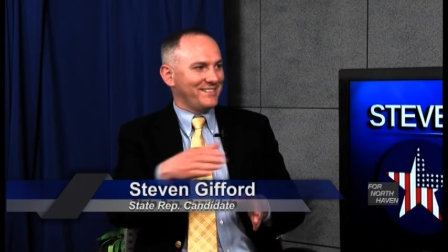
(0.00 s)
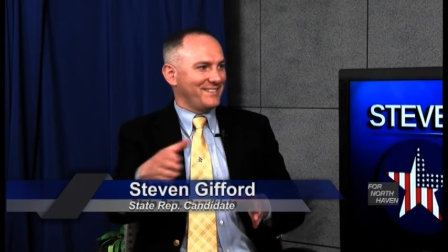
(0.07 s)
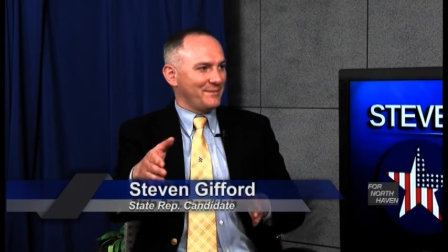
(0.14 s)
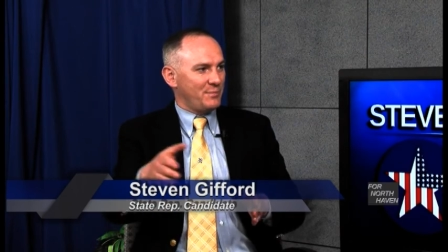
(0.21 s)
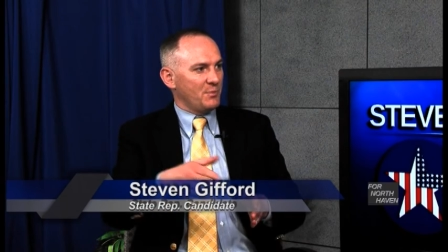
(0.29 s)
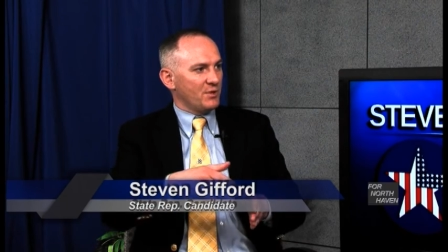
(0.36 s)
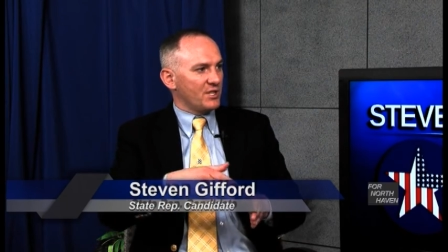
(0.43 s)

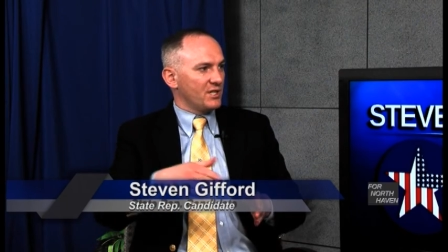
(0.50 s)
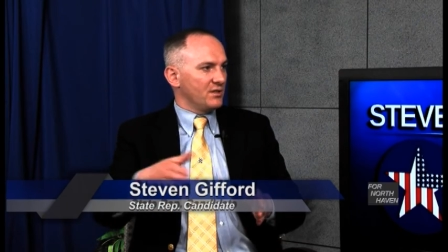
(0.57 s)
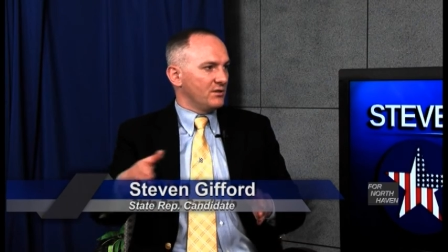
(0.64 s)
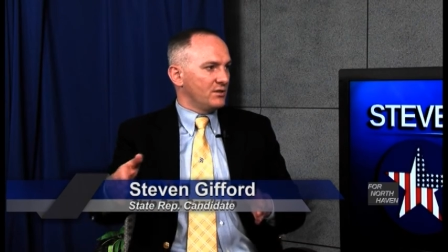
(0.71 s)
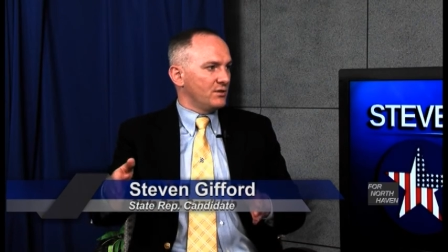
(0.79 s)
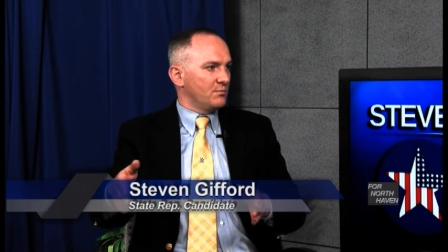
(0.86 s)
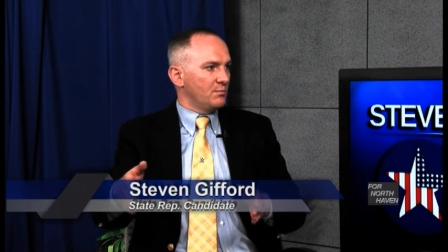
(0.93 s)
people
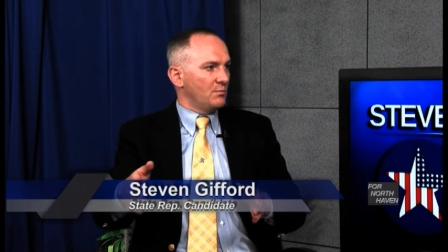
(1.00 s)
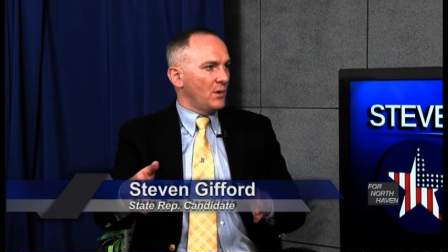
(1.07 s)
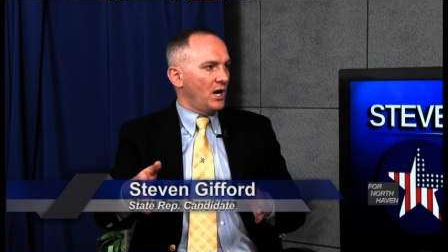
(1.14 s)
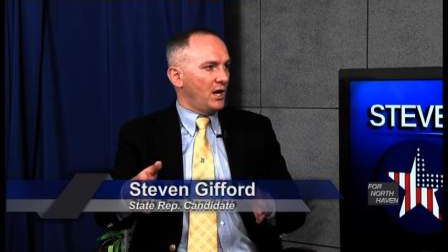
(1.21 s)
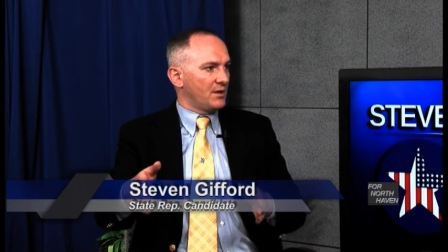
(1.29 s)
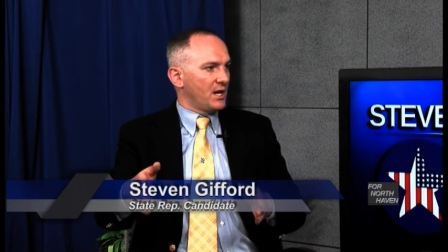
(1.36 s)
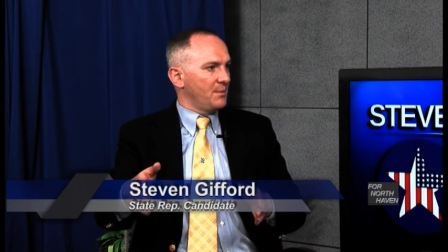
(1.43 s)
can
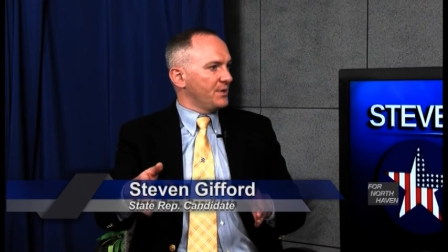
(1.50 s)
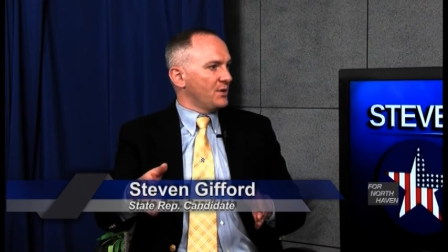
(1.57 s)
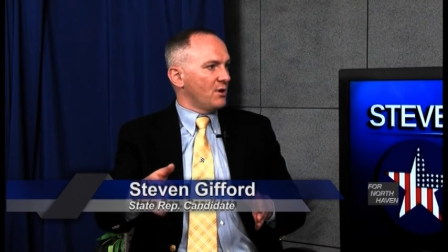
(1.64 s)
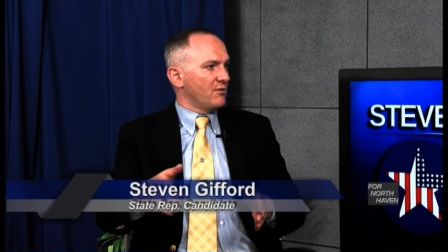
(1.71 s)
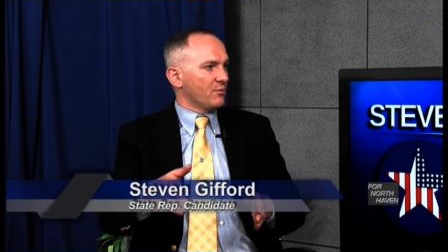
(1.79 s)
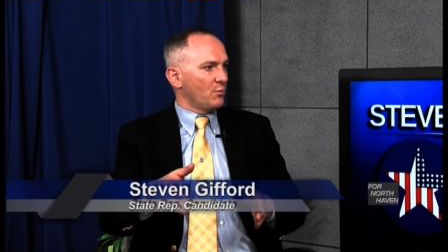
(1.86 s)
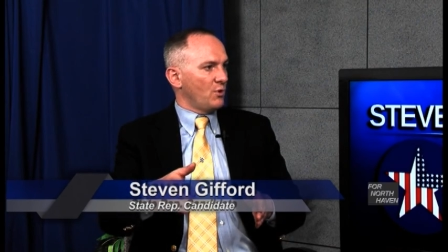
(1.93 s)
come and go
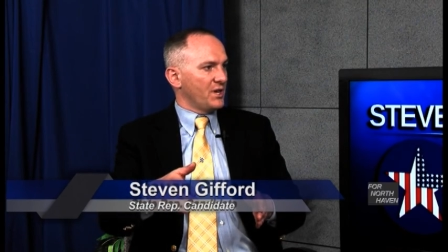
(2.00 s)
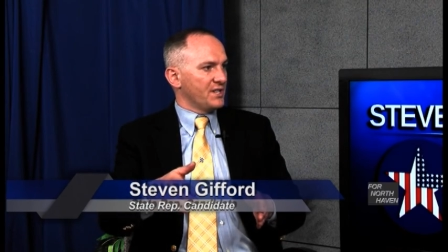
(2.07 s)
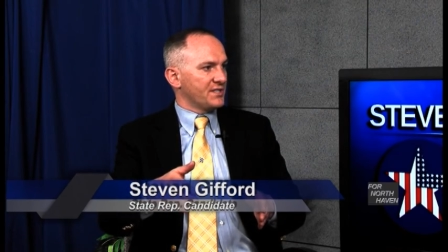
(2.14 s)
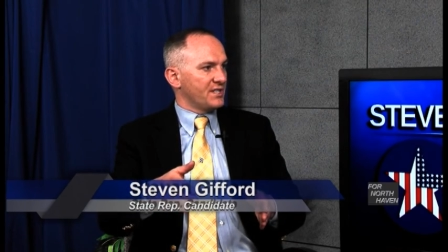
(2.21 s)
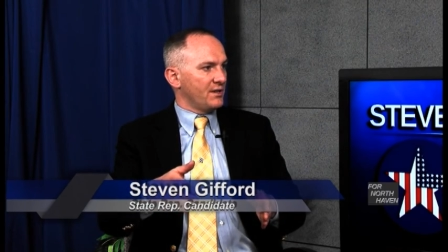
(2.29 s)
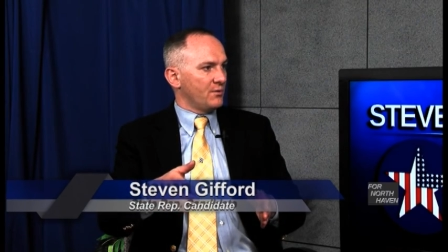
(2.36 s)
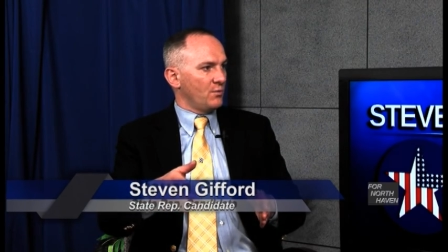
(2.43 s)
from
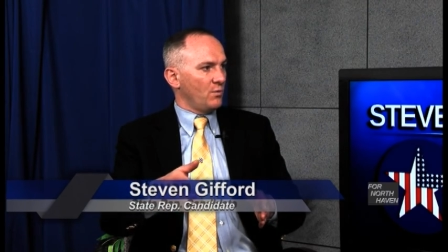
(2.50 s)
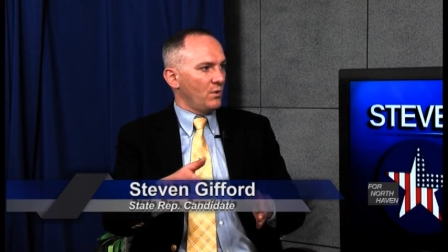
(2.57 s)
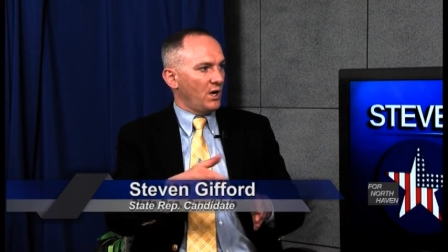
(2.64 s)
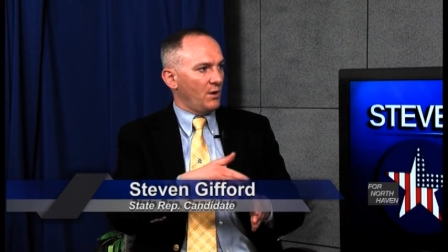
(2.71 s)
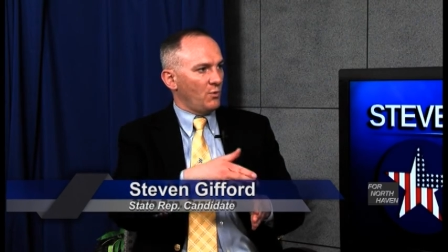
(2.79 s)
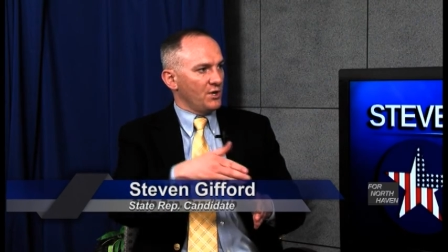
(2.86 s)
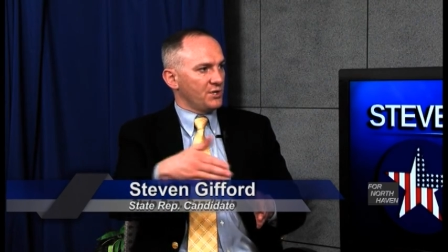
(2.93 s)

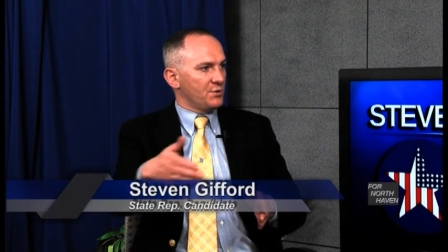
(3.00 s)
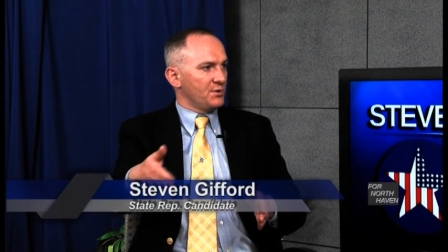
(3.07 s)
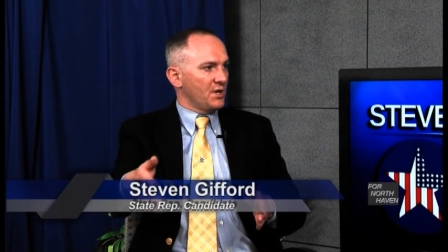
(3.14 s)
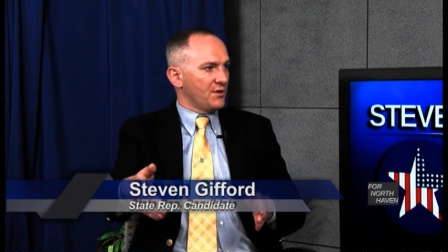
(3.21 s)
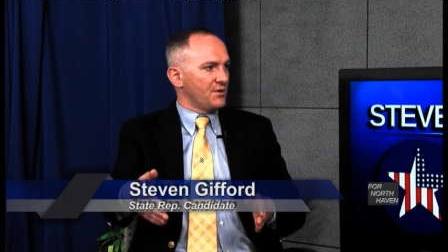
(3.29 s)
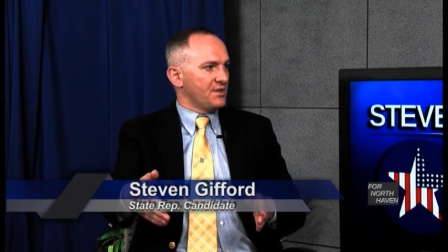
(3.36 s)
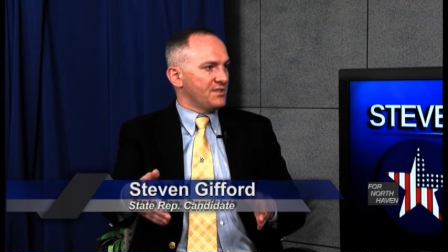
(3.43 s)
one to
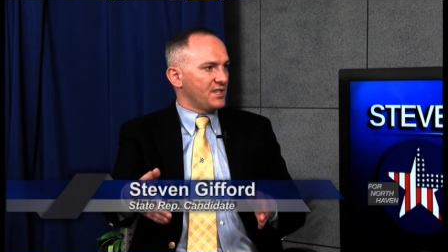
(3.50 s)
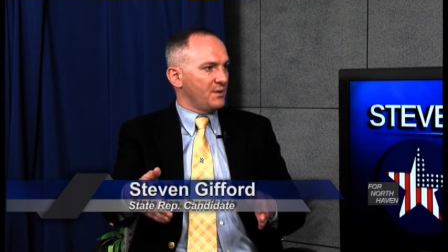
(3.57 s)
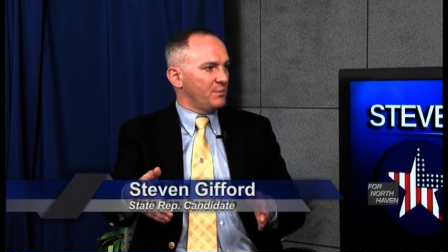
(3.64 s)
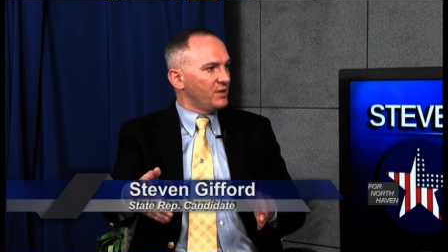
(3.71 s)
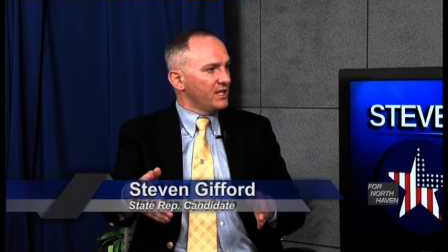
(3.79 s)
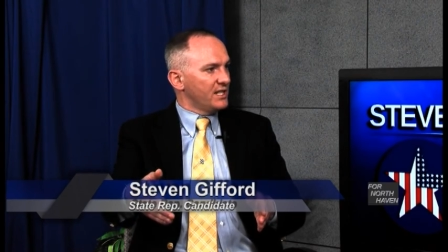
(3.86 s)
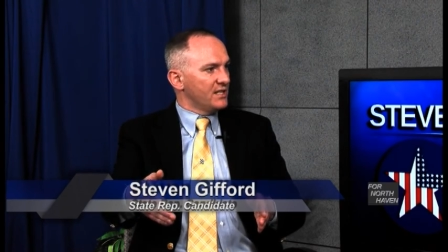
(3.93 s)
another as they
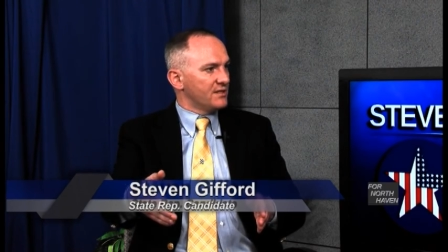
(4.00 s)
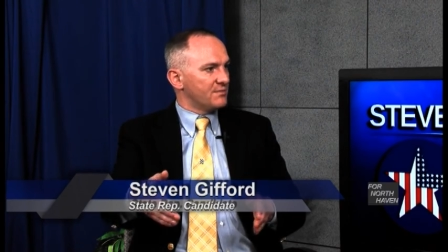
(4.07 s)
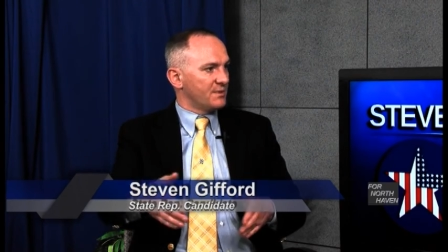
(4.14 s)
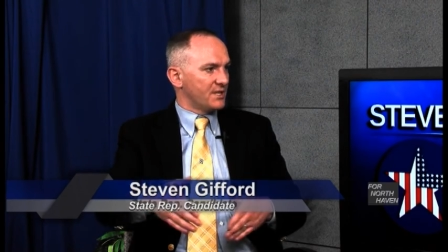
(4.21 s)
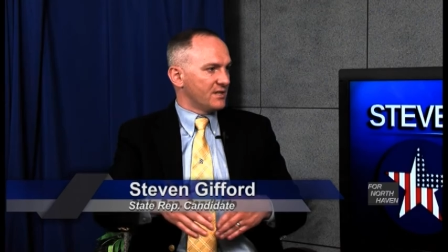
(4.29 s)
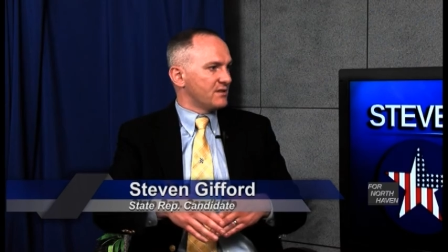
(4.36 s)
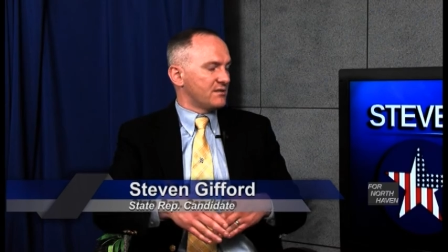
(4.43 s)
please,
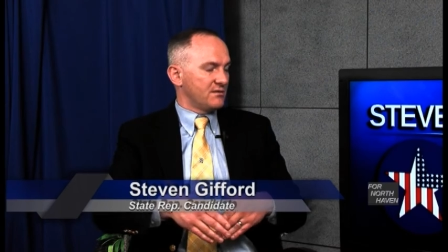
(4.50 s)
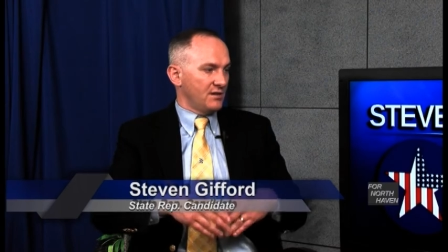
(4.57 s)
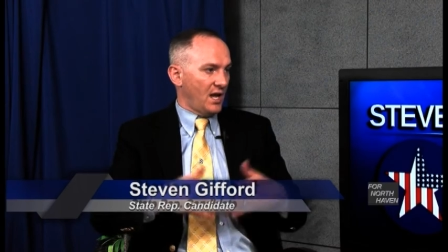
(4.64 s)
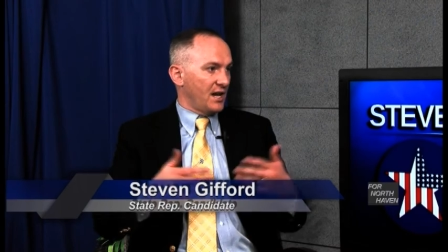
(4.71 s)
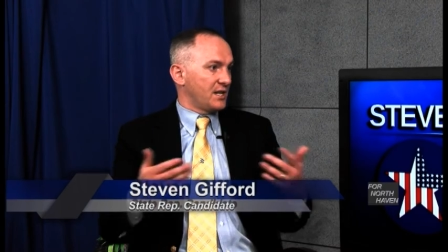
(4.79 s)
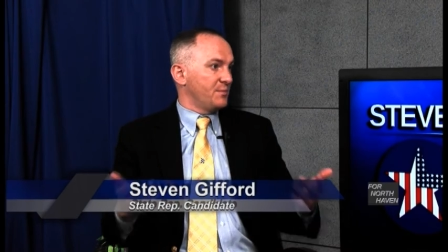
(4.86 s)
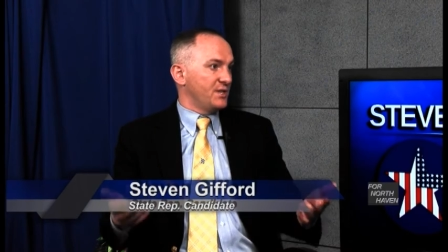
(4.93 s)
because
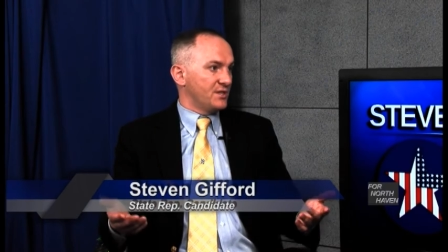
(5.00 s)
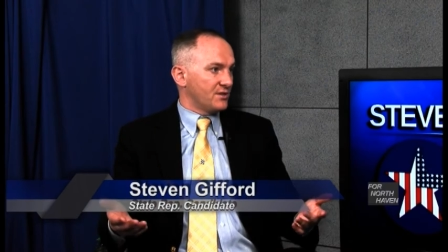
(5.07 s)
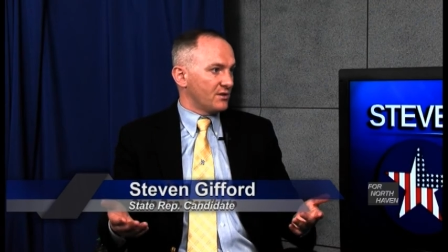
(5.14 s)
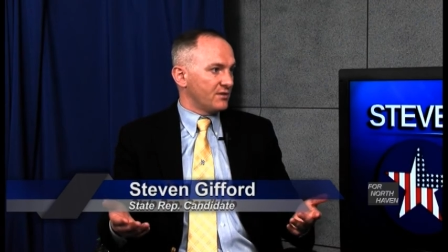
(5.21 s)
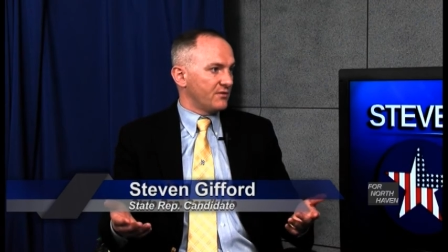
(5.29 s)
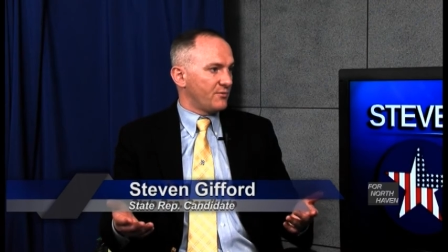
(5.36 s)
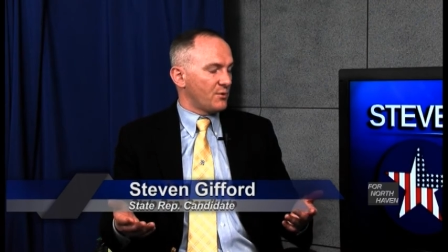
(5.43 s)
non-competes
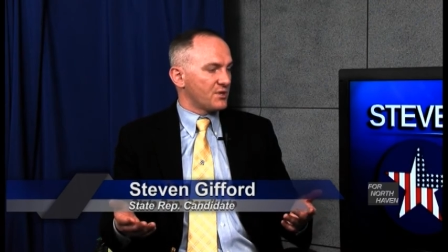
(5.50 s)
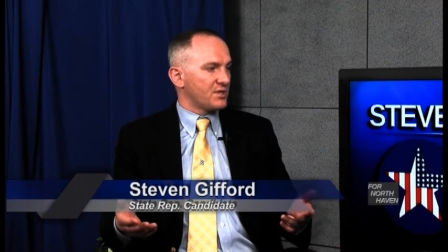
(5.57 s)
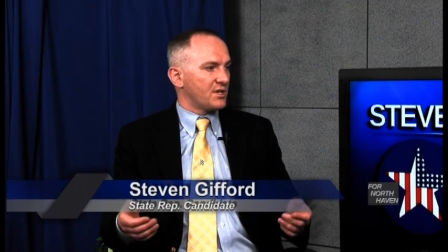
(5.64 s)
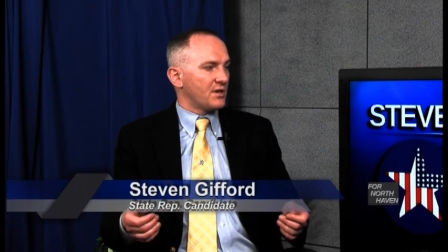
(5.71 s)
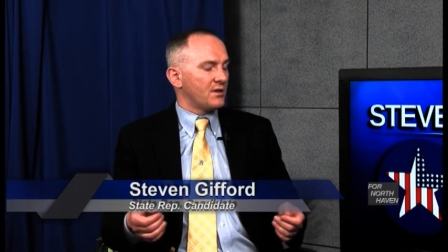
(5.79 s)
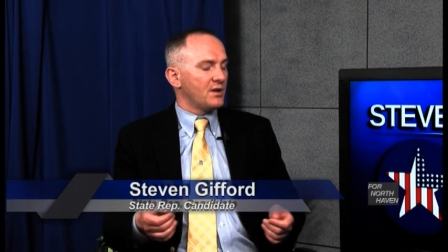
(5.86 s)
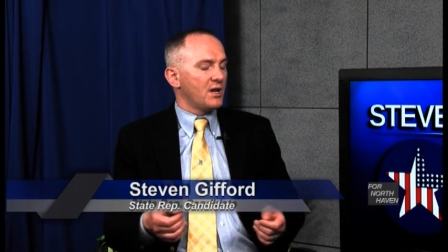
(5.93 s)
aren't enforced there.